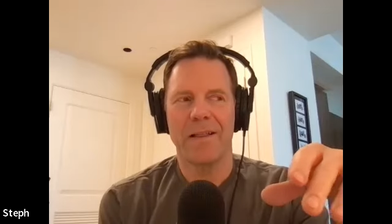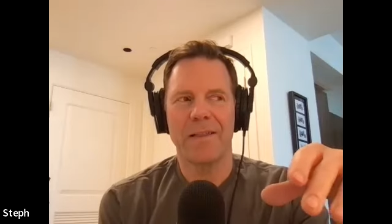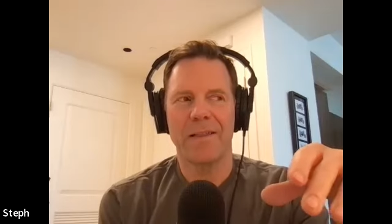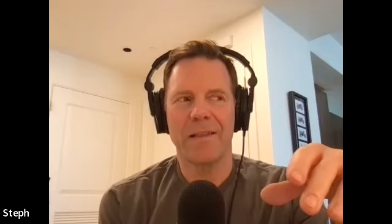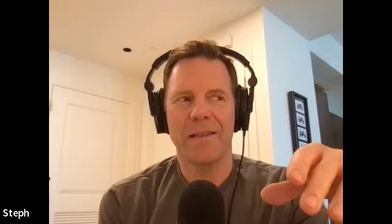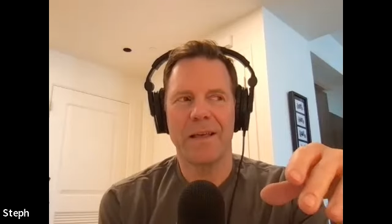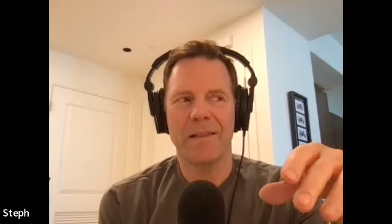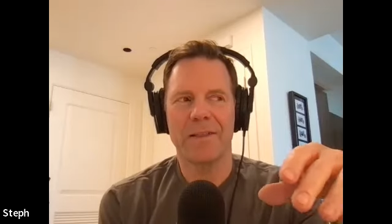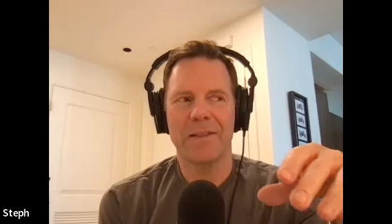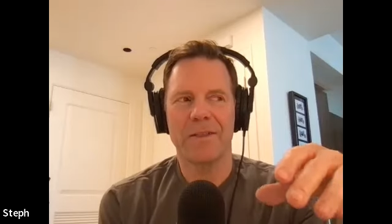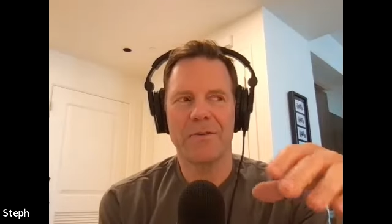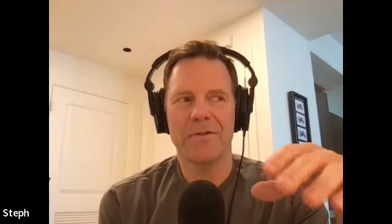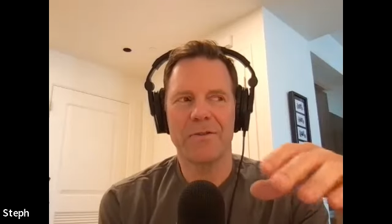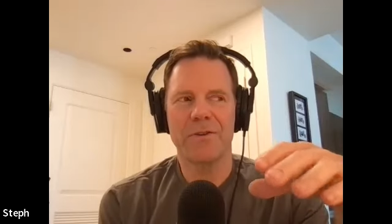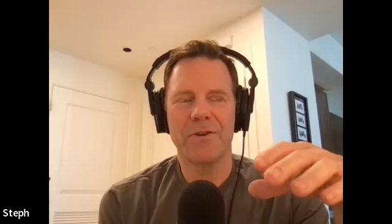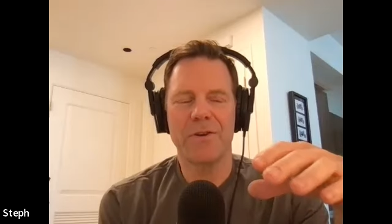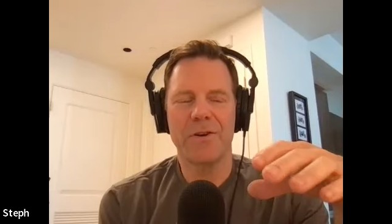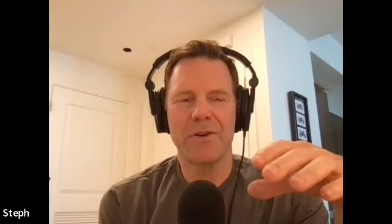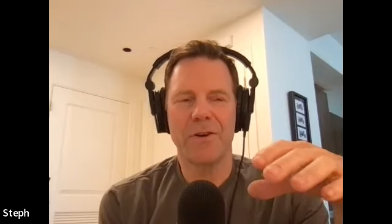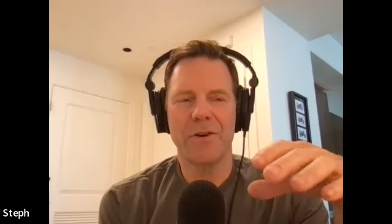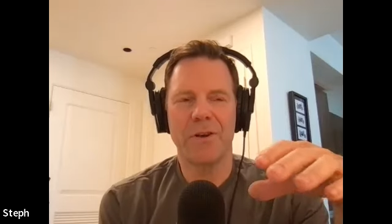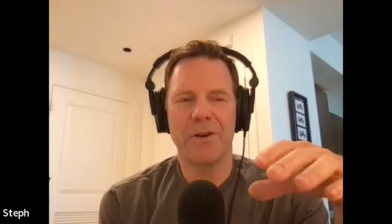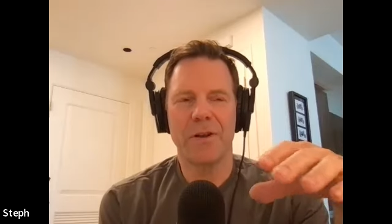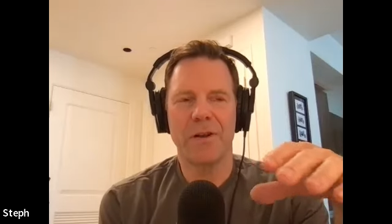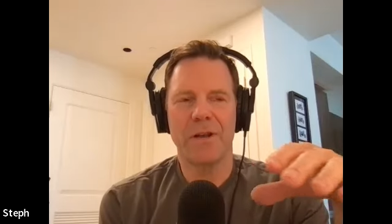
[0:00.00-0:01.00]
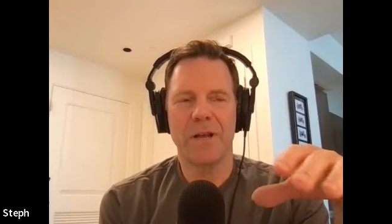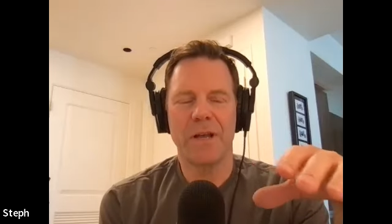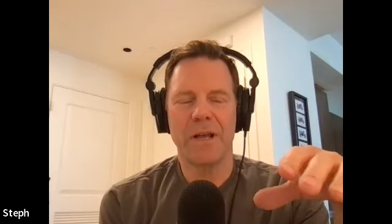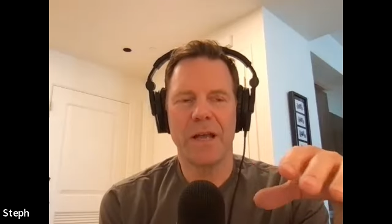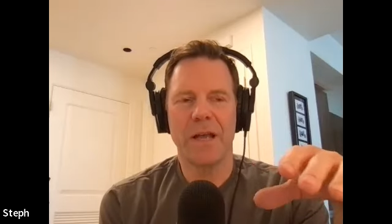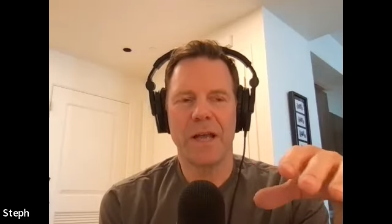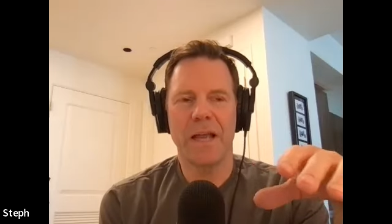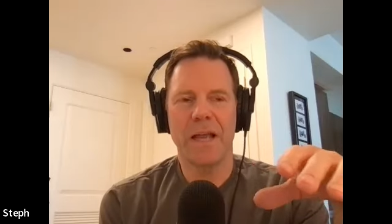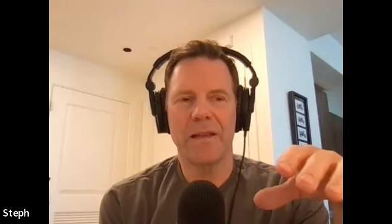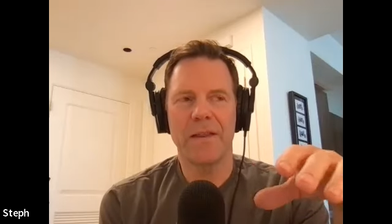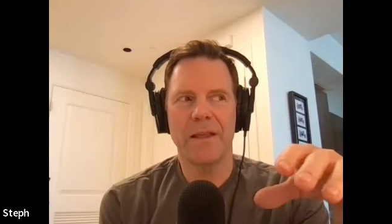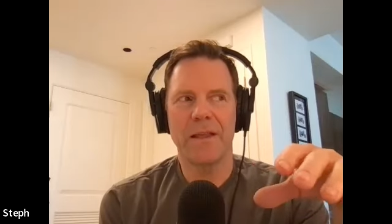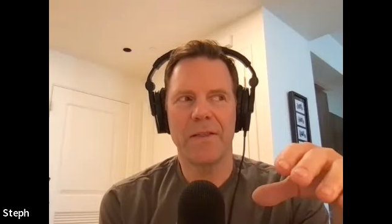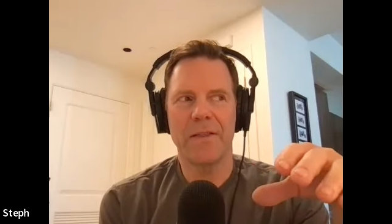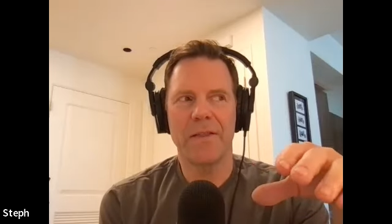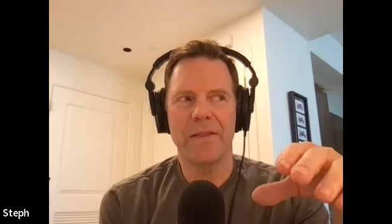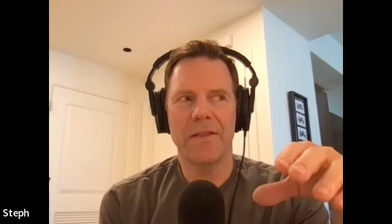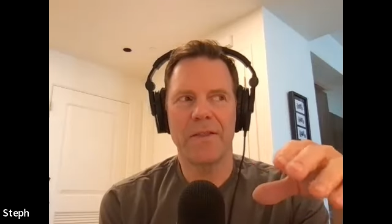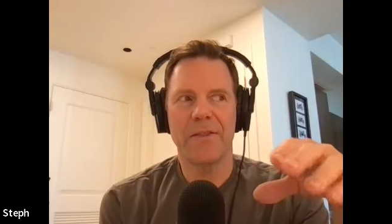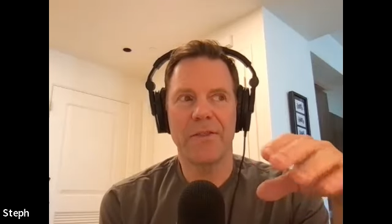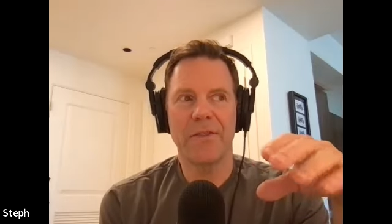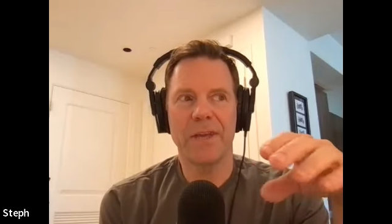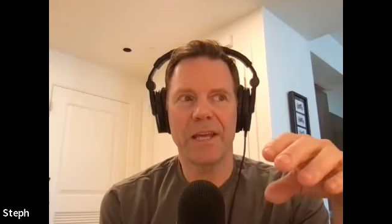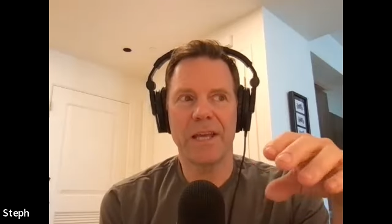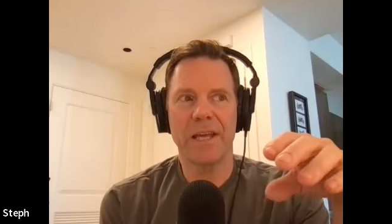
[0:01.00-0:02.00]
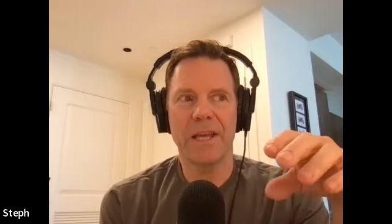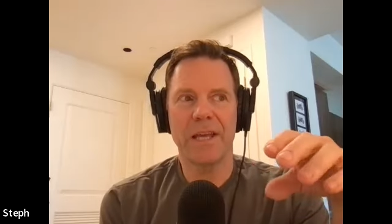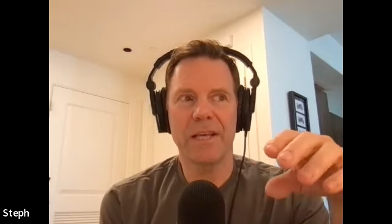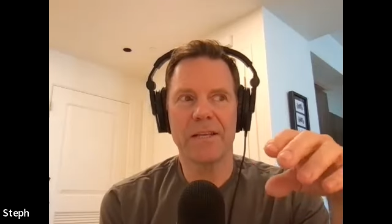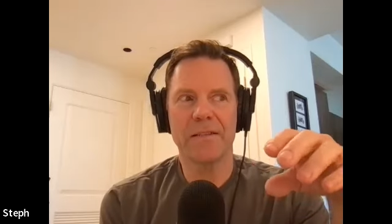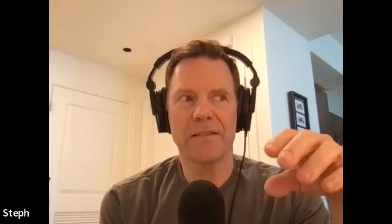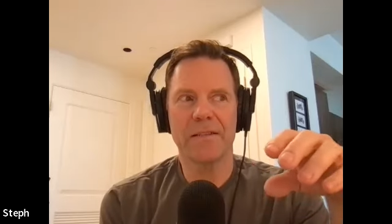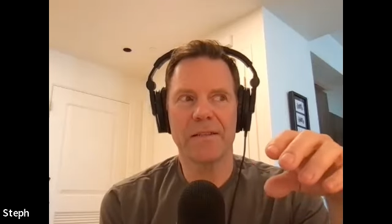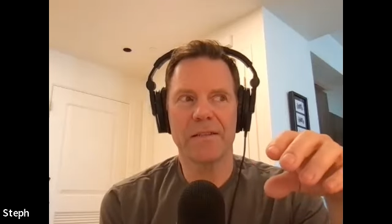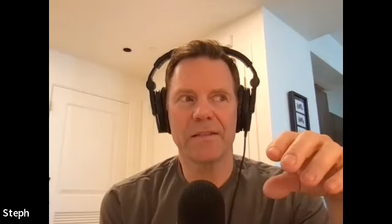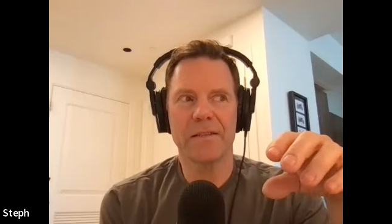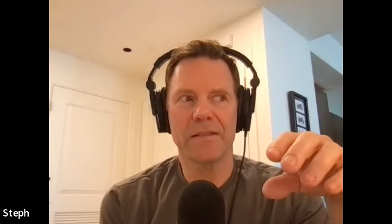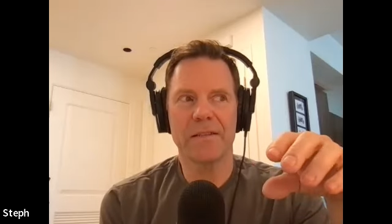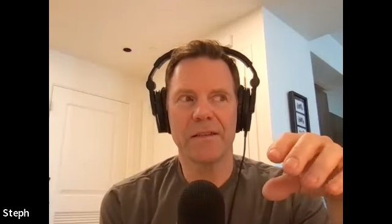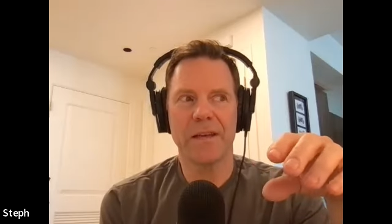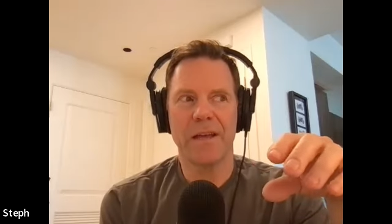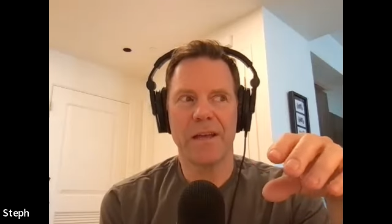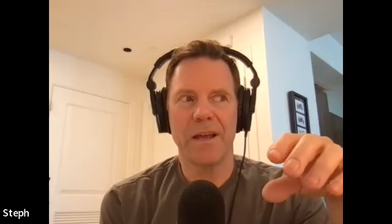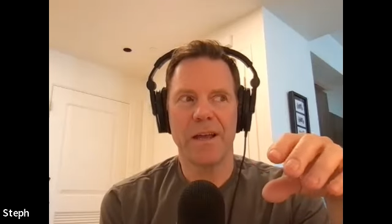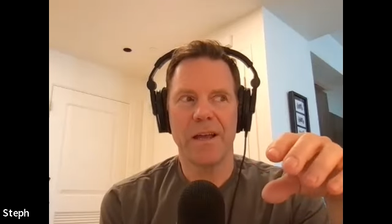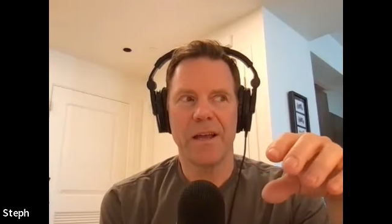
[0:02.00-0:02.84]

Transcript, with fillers: That there's and the, the thing is is